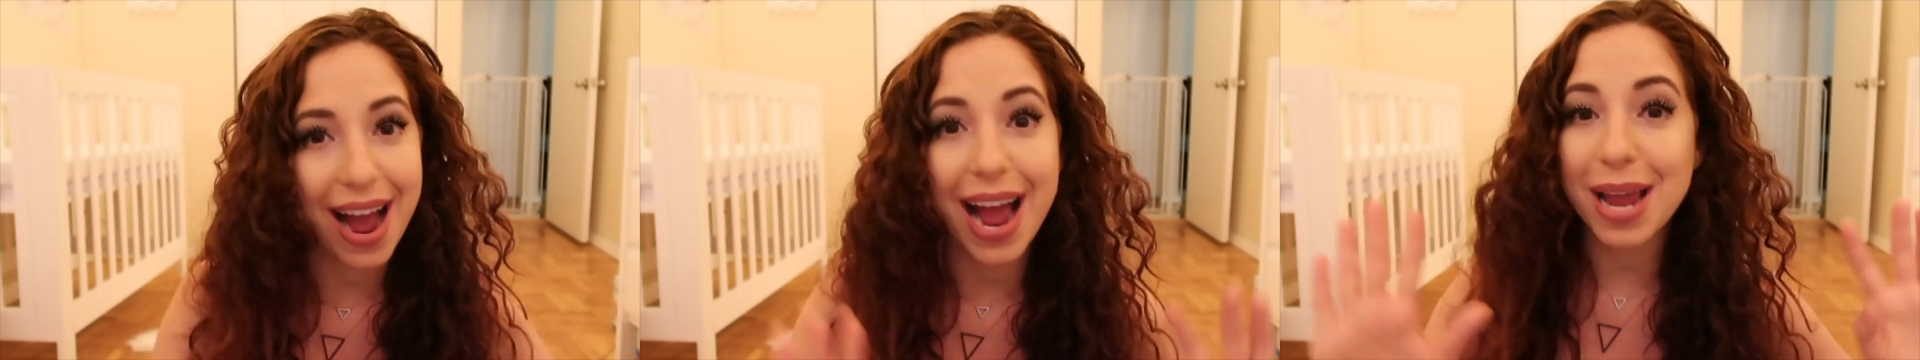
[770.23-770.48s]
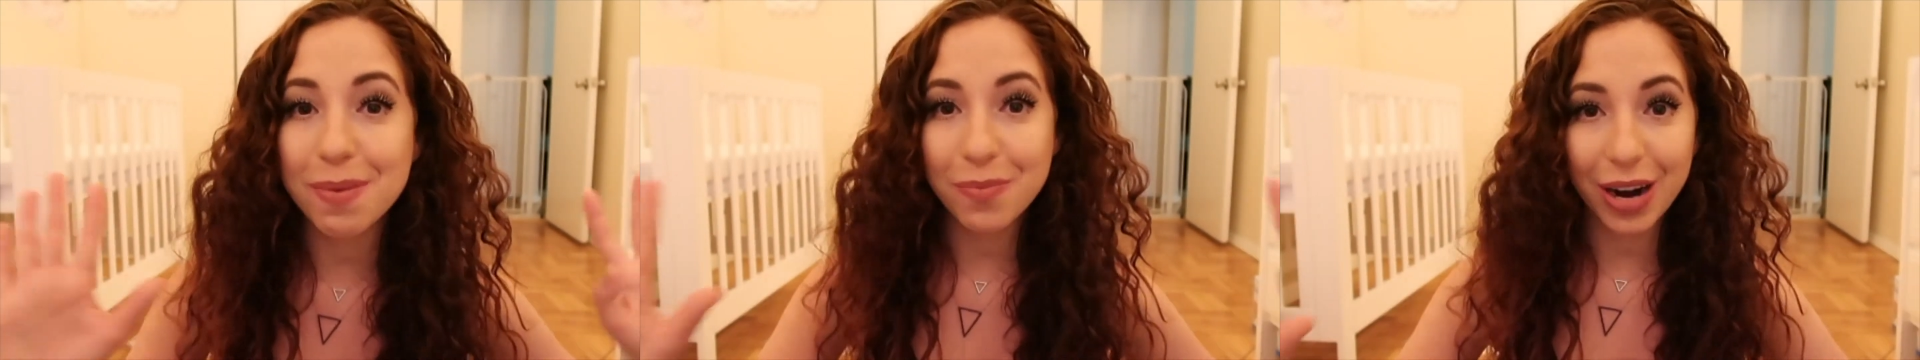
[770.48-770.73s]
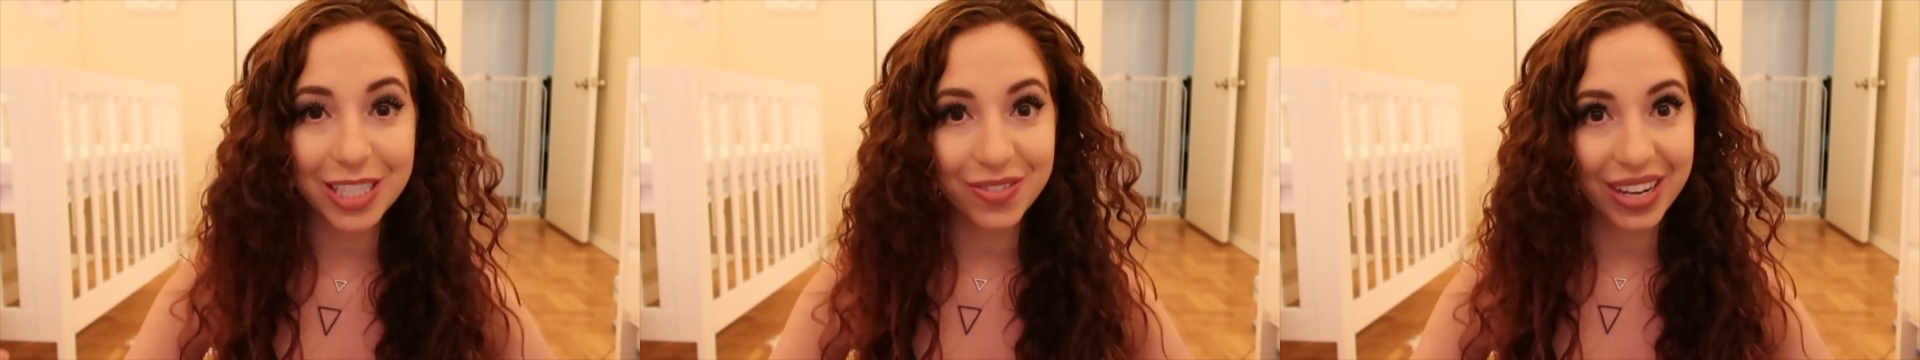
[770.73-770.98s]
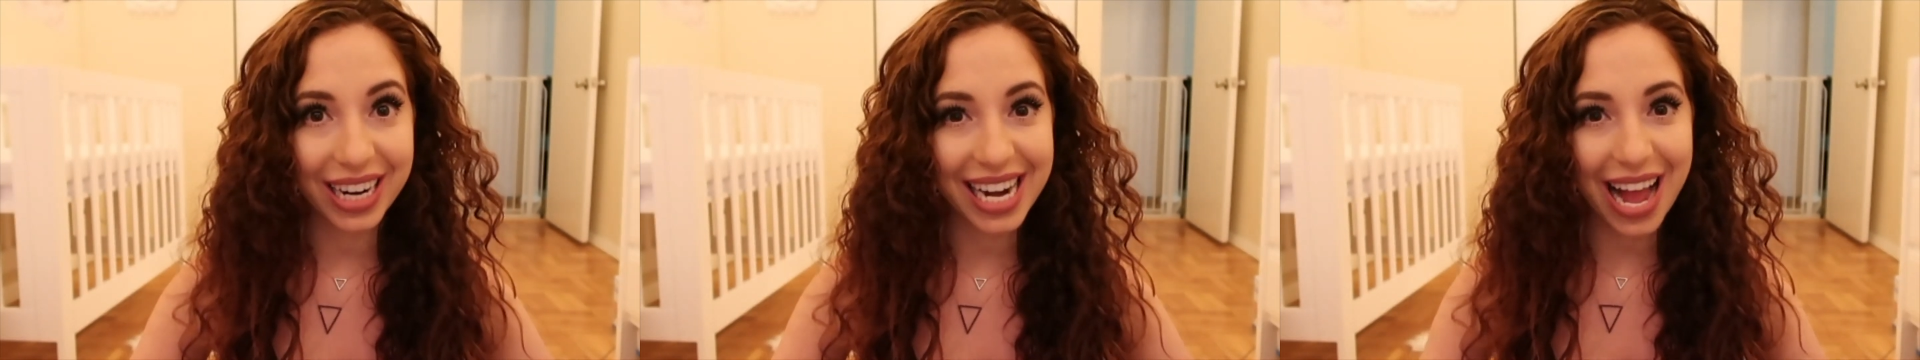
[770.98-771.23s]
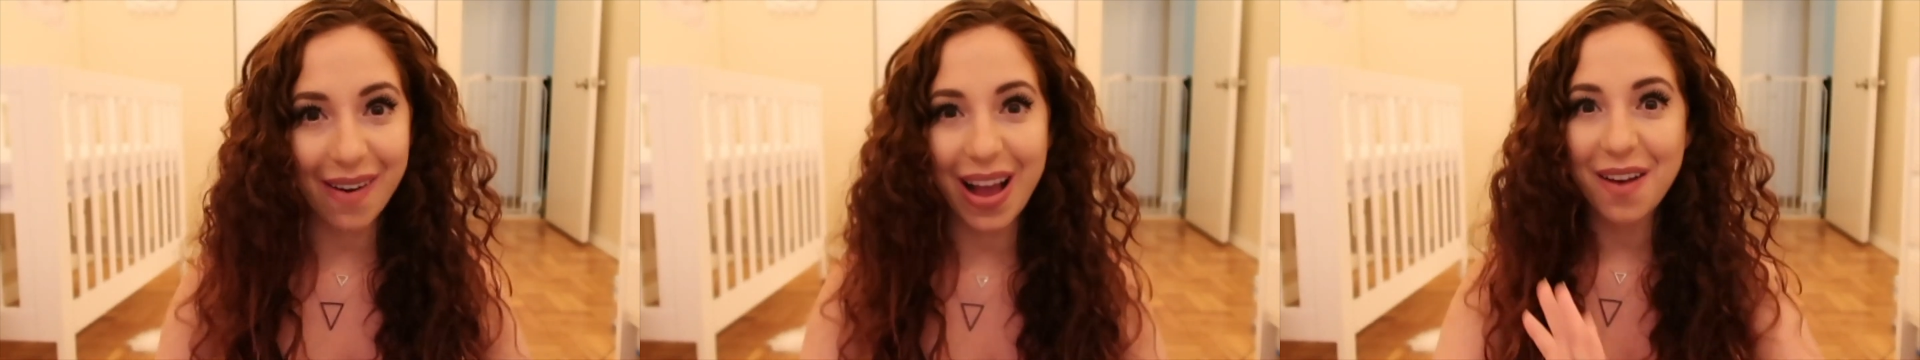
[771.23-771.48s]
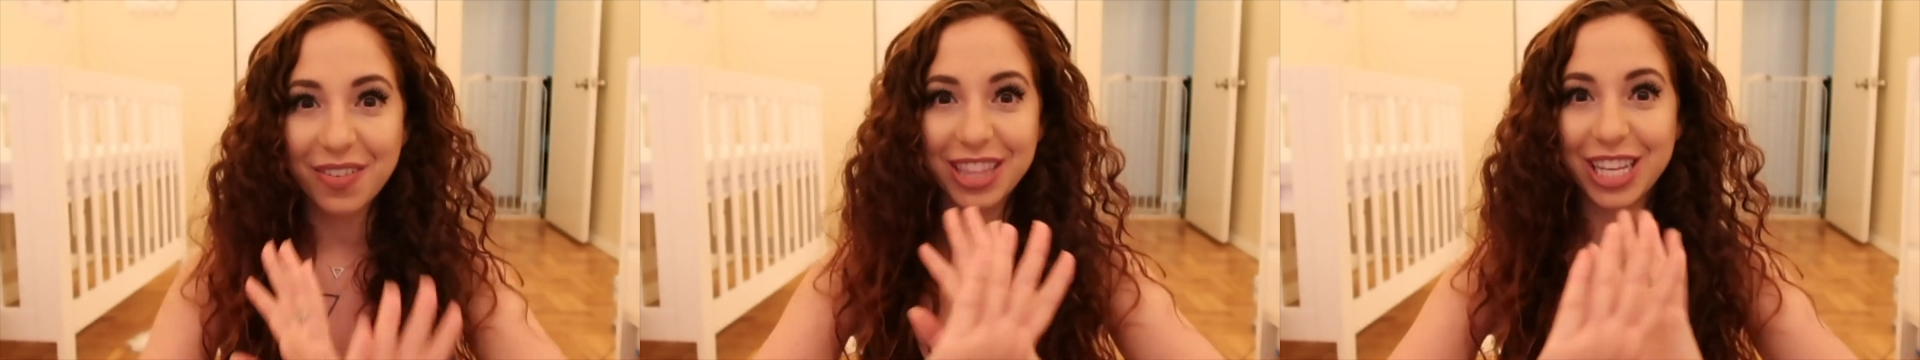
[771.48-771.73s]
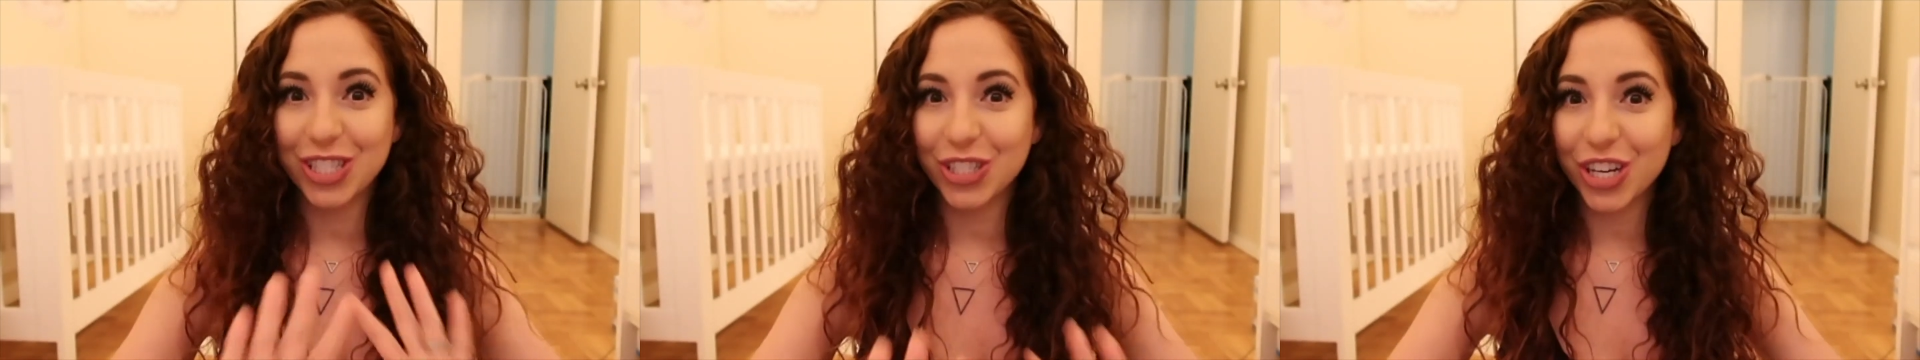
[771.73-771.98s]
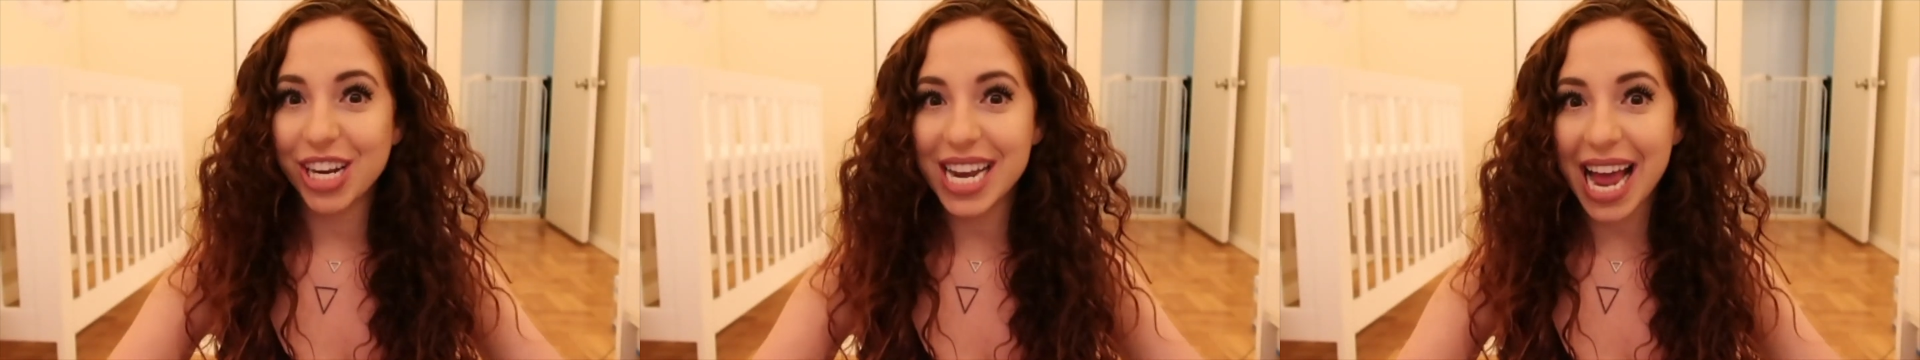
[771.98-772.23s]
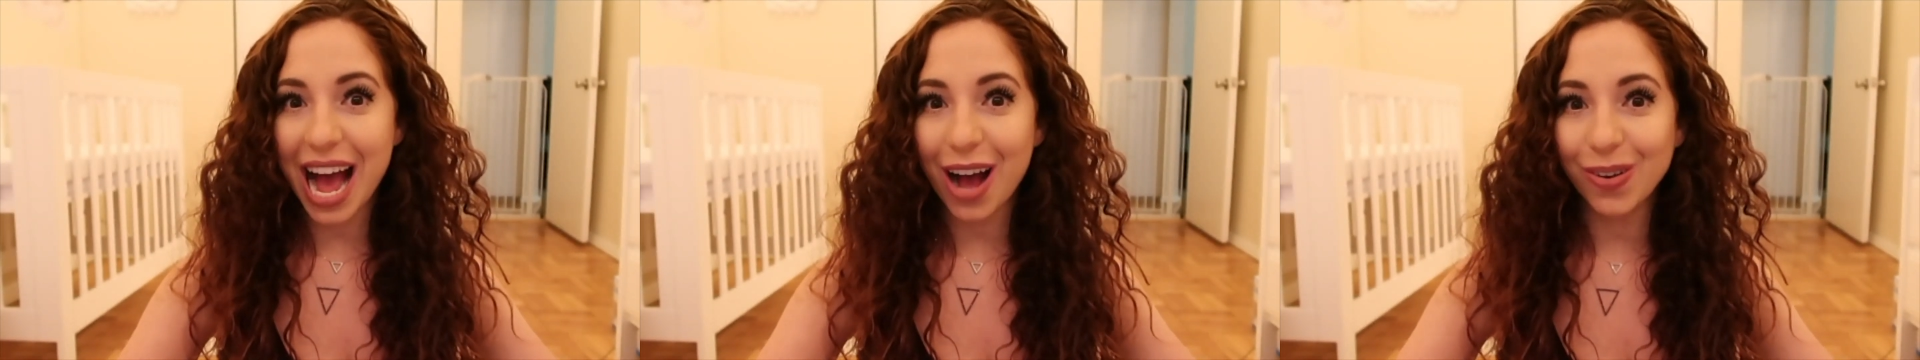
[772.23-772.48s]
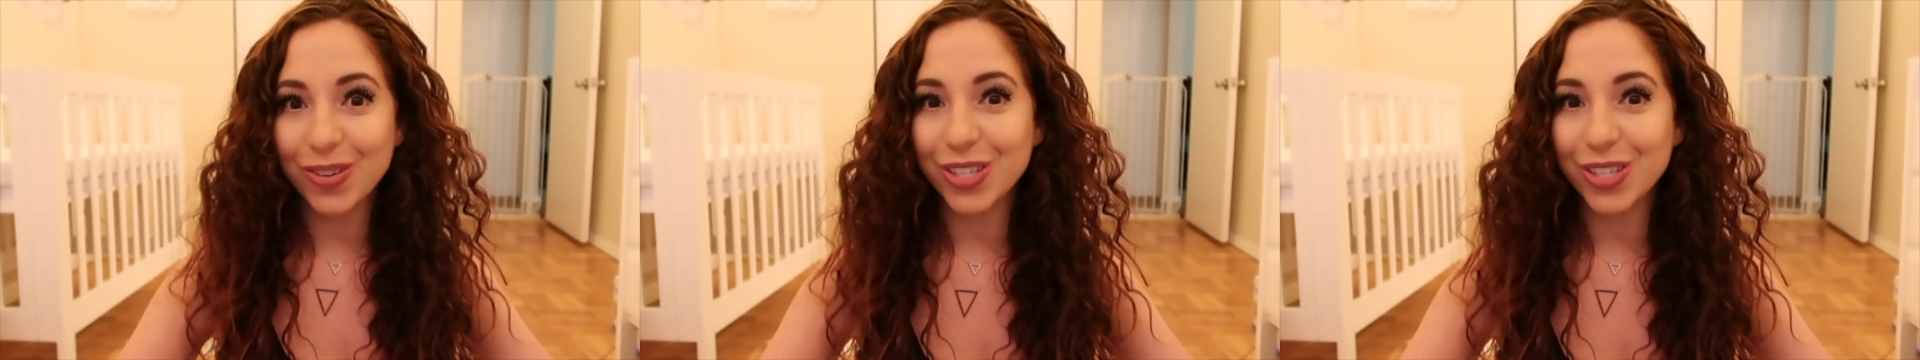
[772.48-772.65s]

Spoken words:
I am breastfeeding now, everything's good now,